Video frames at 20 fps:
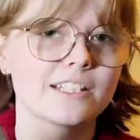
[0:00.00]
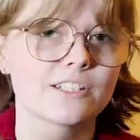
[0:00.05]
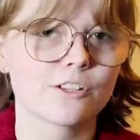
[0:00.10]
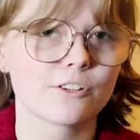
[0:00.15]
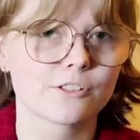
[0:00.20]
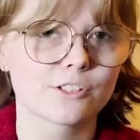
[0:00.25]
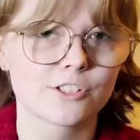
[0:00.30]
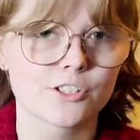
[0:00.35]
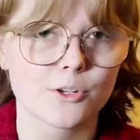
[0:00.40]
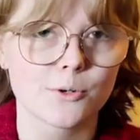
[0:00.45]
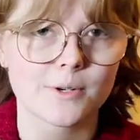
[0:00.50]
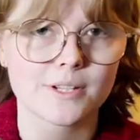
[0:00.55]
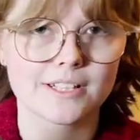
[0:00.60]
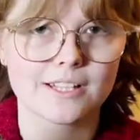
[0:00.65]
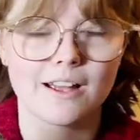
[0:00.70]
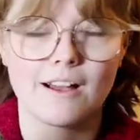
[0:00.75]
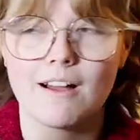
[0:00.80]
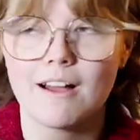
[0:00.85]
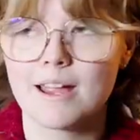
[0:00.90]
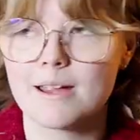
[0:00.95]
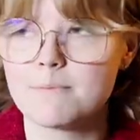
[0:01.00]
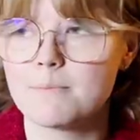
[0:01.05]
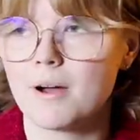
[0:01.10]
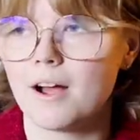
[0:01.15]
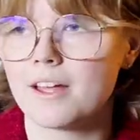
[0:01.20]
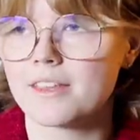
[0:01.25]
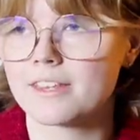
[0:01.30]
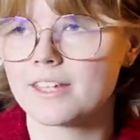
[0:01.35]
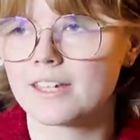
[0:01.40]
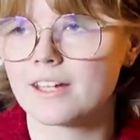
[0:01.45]
socks 2 at a time.
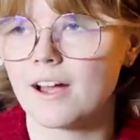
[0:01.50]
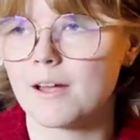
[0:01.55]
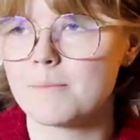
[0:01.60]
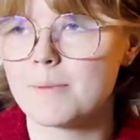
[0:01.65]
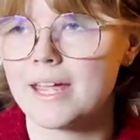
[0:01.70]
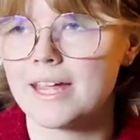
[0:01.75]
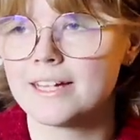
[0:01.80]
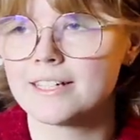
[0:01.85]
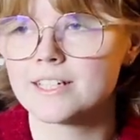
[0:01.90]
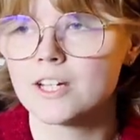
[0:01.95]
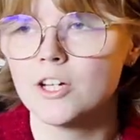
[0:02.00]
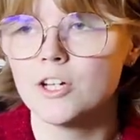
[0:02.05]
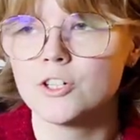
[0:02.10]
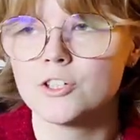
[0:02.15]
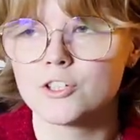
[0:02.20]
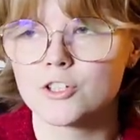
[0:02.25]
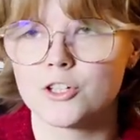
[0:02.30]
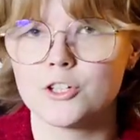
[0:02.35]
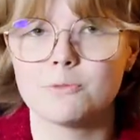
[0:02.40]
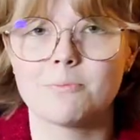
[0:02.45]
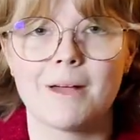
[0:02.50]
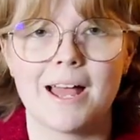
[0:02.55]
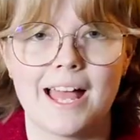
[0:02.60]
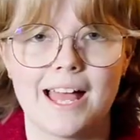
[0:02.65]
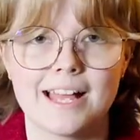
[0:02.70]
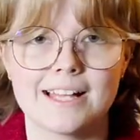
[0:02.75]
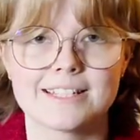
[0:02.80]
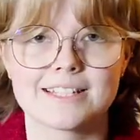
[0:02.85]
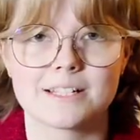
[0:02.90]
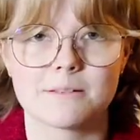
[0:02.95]
I think I made 2
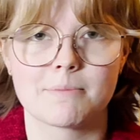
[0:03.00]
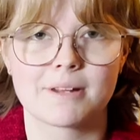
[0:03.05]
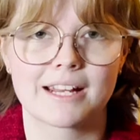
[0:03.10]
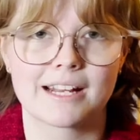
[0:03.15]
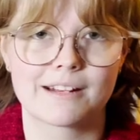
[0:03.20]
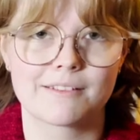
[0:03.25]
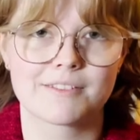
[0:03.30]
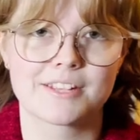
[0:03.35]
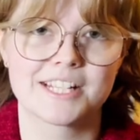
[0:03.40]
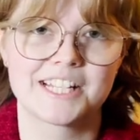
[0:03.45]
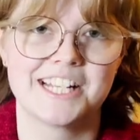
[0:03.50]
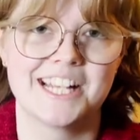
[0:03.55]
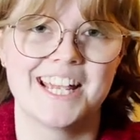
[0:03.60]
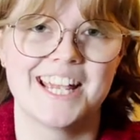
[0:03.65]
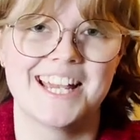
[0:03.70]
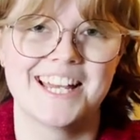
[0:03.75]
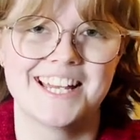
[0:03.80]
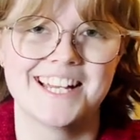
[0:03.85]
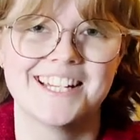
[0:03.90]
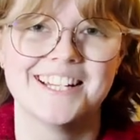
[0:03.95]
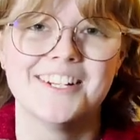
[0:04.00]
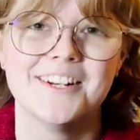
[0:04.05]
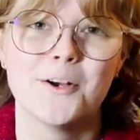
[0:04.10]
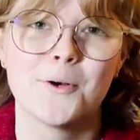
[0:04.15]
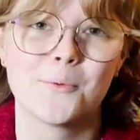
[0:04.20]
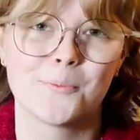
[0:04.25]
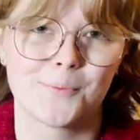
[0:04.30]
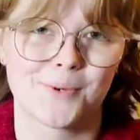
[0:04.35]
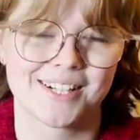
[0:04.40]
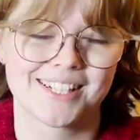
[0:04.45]
pairs at the beginning of this year,
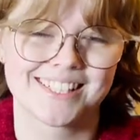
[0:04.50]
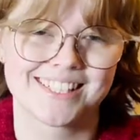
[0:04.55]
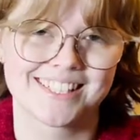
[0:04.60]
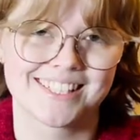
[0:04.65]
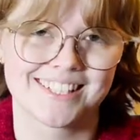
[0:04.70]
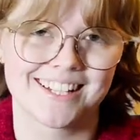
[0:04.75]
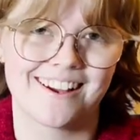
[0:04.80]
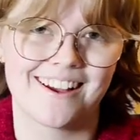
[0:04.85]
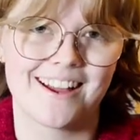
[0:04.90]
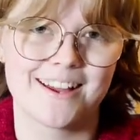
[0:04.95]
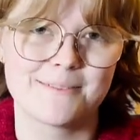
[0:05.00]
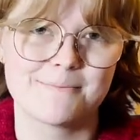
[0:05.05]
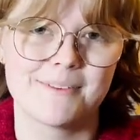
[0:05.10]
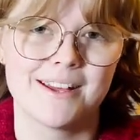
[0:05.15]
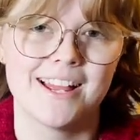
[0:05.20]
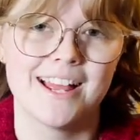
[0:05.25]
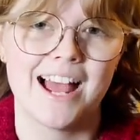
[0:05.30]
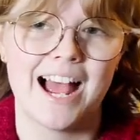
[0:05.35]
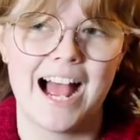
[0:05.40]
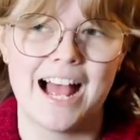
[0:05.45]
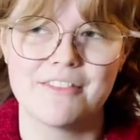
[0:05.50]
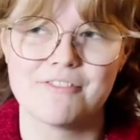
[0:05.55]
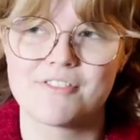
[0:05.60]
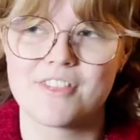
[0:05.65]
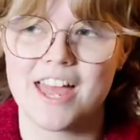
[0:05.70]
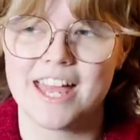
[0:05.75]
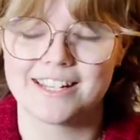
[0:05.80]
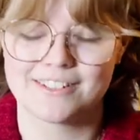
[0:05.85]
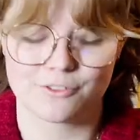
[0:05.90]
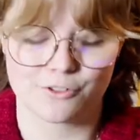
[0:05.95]
1 at a time, and
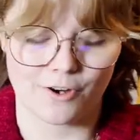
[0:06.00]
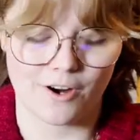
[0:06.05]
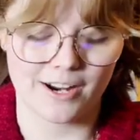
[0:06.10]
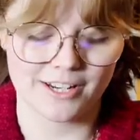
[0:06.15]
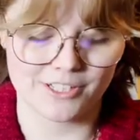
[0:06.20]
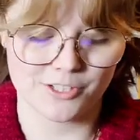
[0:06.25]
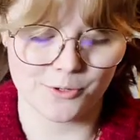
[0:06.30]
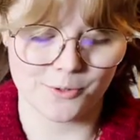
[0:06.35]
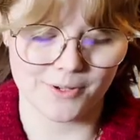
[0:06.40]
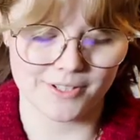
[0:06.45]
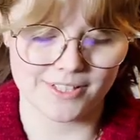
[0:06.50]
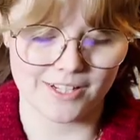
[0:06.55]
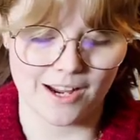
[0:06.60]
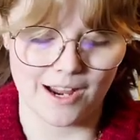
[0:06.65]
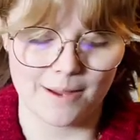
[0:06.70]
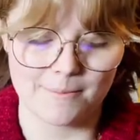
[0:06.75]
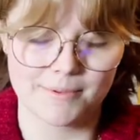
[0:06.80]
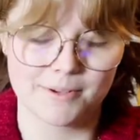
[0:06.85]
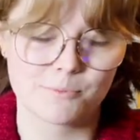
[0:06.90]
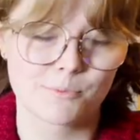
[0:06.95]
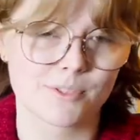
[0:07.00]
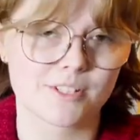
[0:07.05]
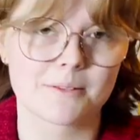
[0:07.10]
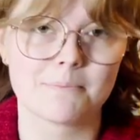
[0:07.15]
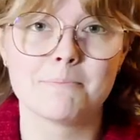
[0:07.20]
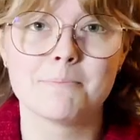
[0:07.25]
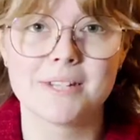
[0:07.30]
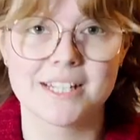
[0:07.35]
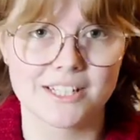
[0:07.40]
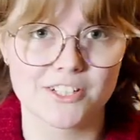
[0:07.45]
then tried 2 at a time and was
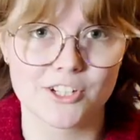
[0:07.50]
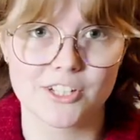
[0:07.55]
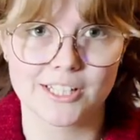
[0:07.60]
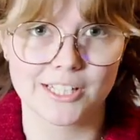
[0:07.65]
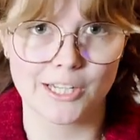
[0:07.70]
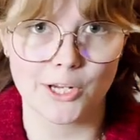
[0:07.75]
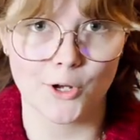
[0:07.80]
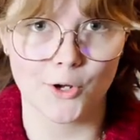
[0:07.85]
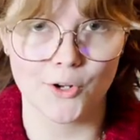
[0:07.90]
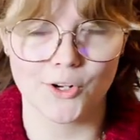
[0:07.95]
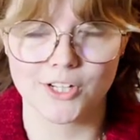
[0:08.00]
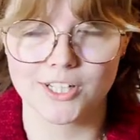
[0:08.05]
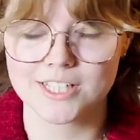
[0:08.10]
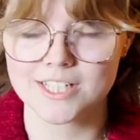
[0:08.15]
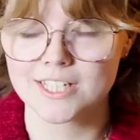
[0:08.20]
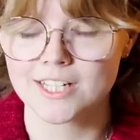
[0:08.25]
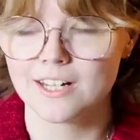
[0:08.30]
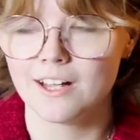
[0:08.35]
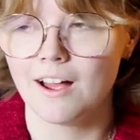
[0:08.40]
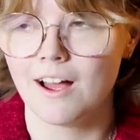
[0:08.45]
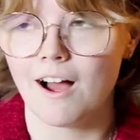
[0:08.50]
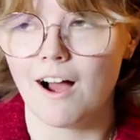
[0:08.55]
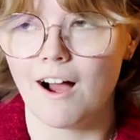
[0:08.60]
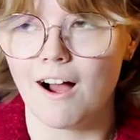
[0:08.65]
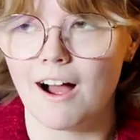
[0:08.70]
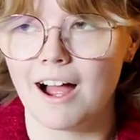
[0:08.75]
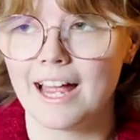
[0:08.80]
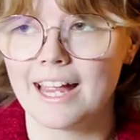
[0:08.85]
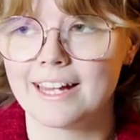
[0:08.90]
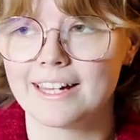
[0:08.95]
immediately hooked.
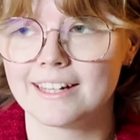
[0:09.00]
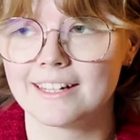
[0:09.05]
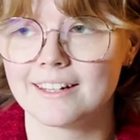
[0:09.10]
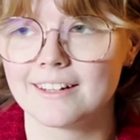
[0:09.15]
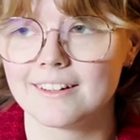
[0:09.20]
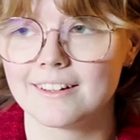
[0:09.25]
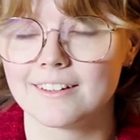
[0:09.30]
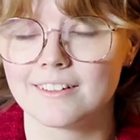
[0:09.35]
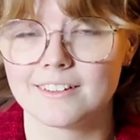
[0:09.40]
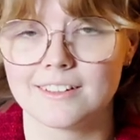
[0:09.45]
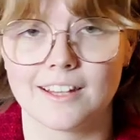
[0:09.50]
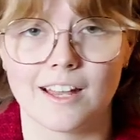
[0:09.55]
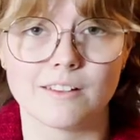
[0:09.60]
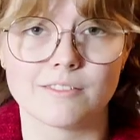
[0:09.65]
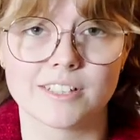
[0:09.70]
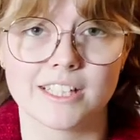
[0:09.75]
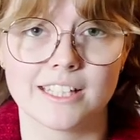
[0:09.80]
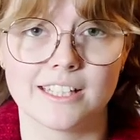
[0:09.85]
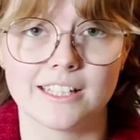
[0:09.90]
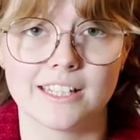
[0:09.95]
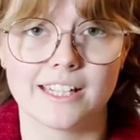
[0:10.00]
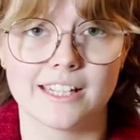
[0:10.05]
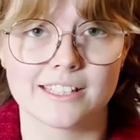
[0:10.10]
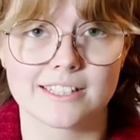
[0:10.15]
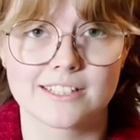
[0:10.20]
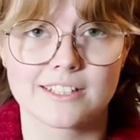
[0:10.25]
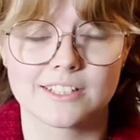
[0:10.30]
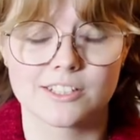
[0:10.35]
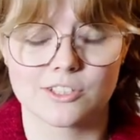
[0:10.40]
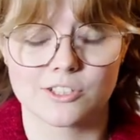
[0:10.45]
I love it.
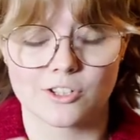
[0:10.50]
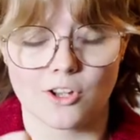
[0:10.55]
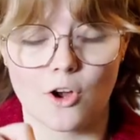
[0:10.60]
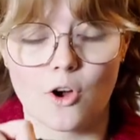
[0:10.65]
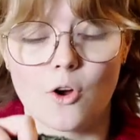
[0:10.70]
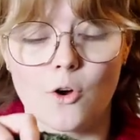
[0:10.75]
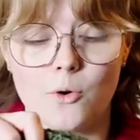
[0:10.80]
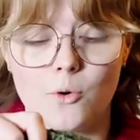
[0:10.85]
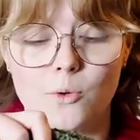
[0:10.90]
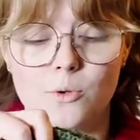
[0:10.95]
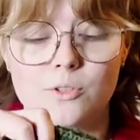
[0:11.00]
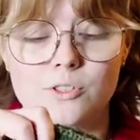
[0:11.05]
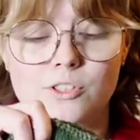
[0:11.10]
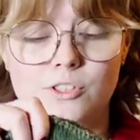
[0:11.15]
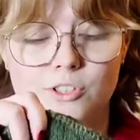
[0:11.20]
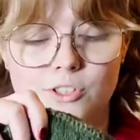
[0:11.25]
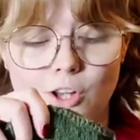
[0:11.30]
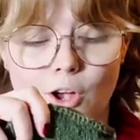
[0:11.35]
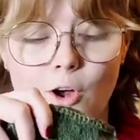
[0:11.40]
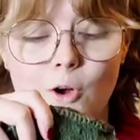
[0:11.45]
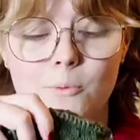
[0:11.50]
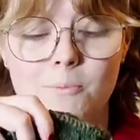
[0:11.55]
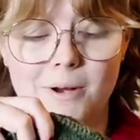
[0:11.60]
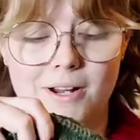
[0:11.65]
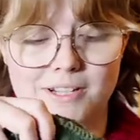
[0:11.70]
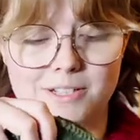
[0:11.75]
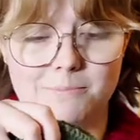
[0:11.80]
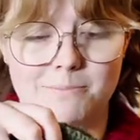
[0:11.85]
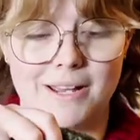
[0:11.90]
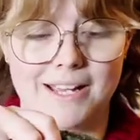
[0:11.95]
It's so
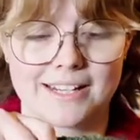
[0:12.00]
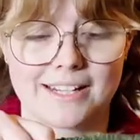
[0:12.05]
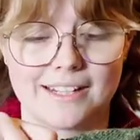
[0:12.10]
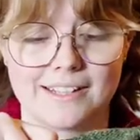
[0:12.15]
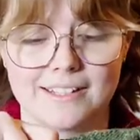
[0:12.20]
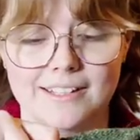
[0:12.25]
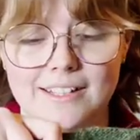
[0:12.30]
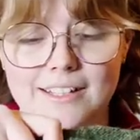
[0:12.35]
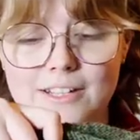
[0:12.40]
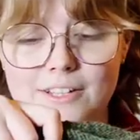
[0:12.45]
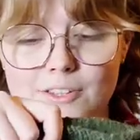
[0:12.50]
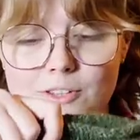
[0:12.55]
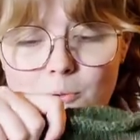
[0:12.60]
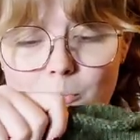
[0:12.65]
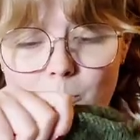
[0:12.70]
much better than